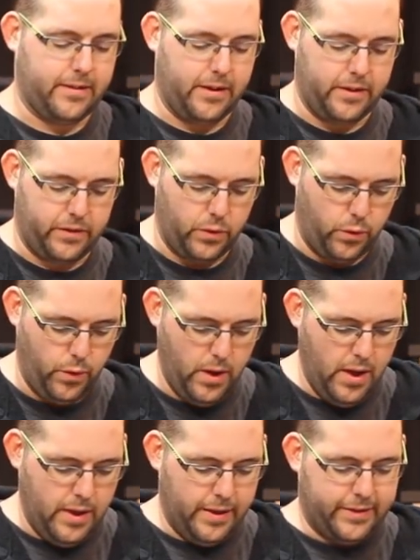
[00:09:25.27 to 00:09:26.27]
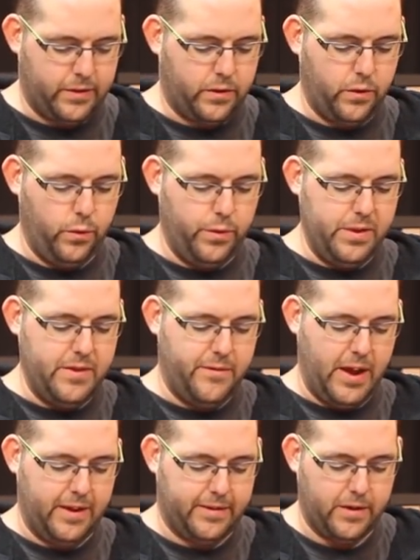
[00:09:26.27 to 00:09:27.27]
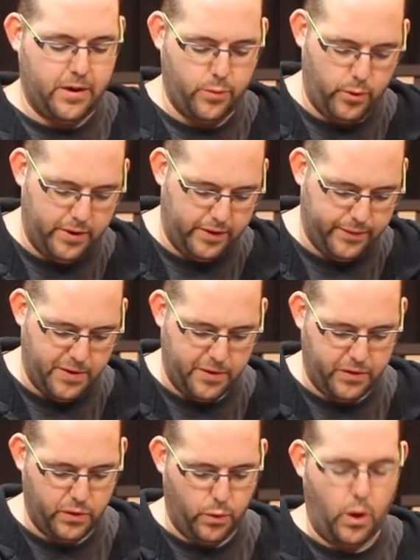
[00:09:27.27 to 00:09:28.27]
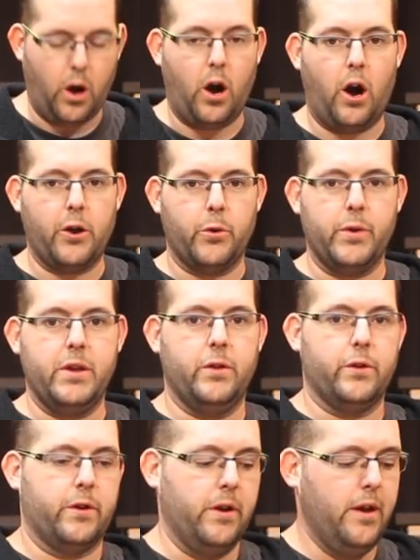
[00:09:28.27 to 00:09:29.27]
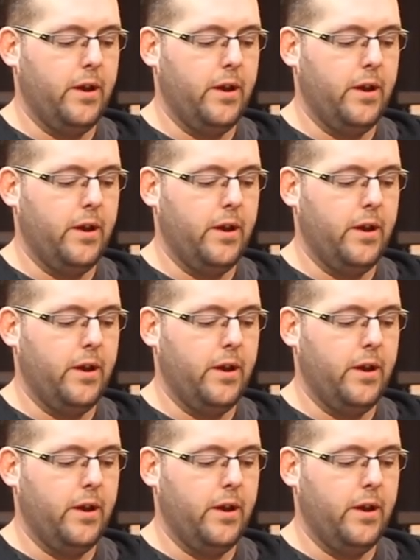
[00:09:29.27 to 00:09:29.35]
So let's do the Vansar ones first. So auto healer.